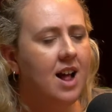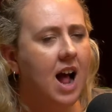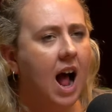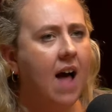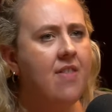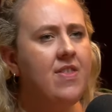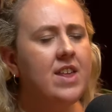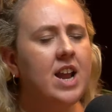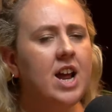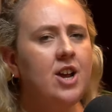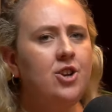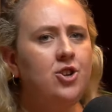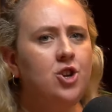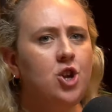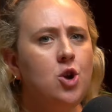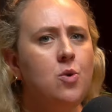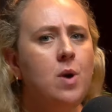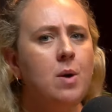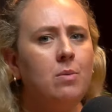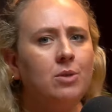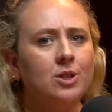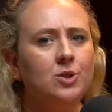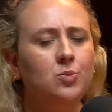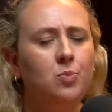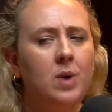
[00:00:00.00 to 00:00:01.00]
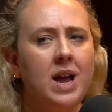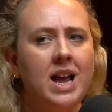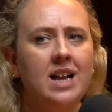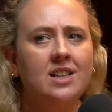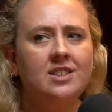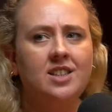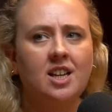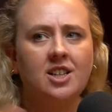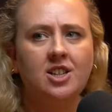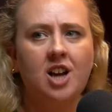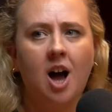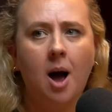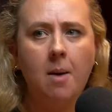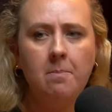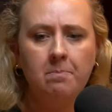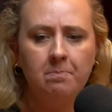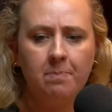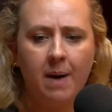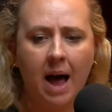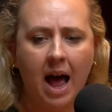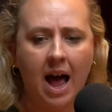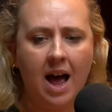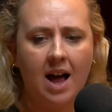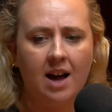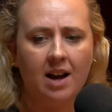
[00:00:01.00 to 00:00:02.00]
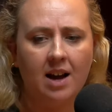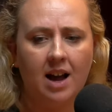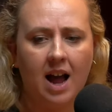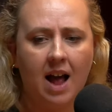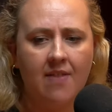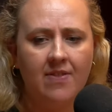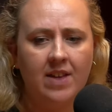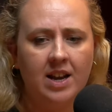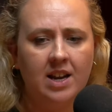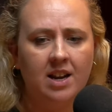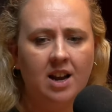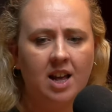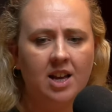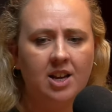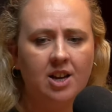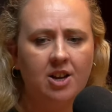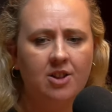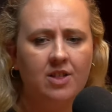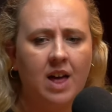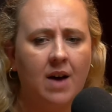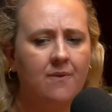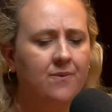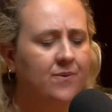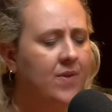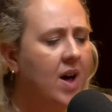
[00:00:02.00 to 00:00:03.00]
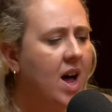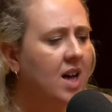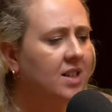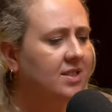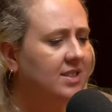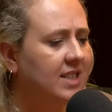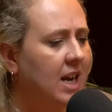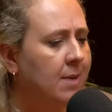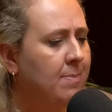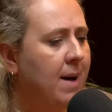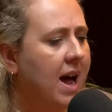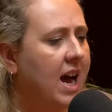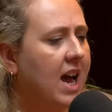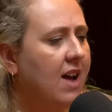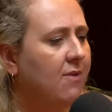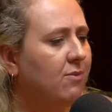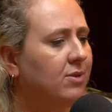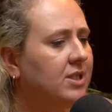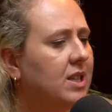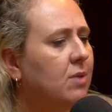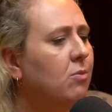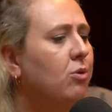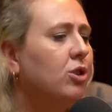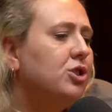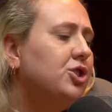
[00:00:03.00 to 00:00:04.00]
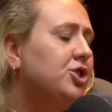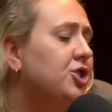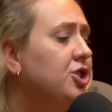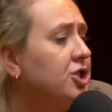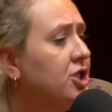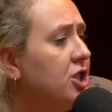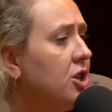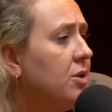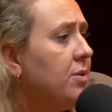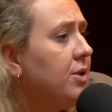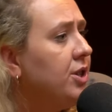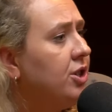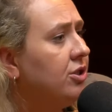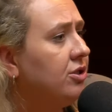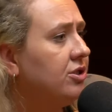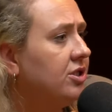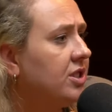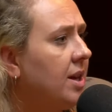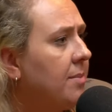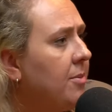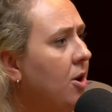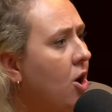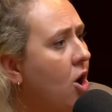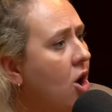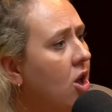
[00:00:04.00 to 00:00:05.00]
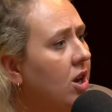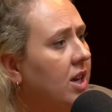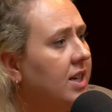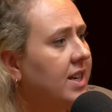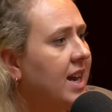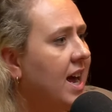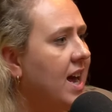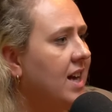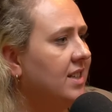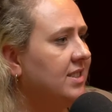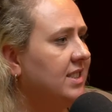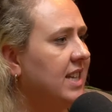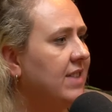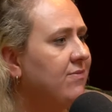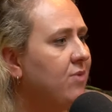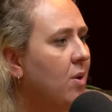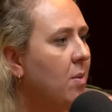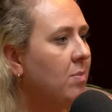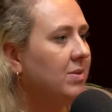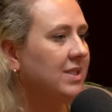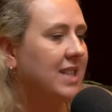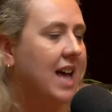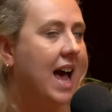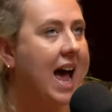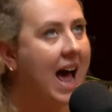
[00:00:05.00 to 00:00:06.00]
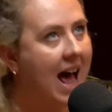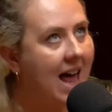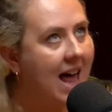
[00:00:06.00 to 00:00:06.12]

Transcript: And then I knew it was weird because I'd come back and then like that first day back, everyone's like, what did you do in your summer holidays? And everyone was like,